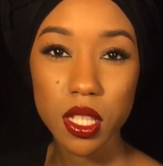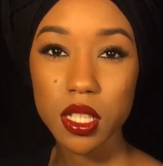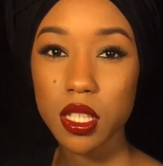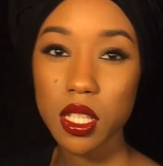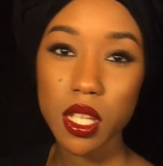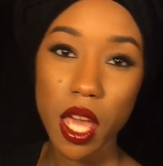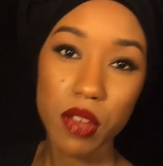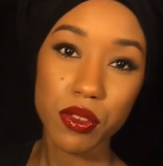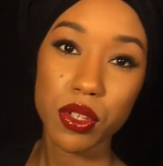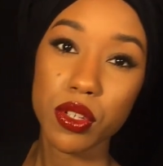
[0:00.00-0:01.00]
in the
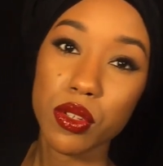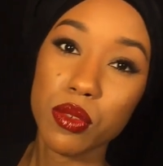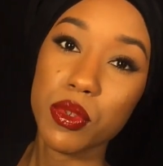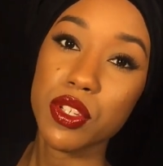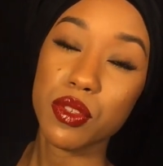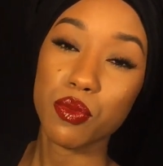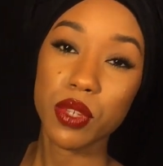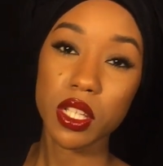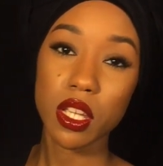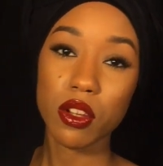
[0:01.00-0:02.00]
afternoon, which is
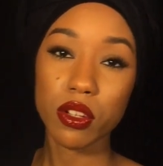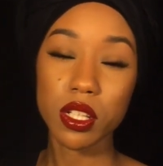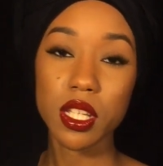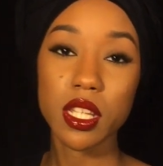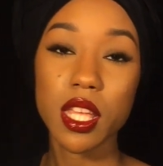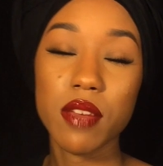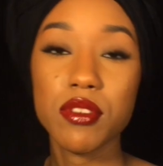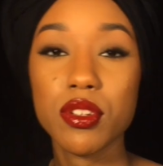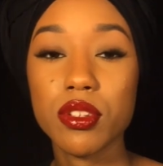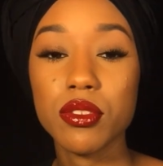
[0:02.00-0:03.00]
really early in the
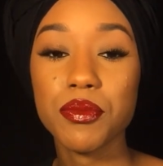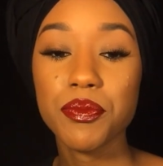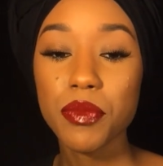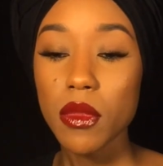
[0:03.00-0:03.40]
afternoon,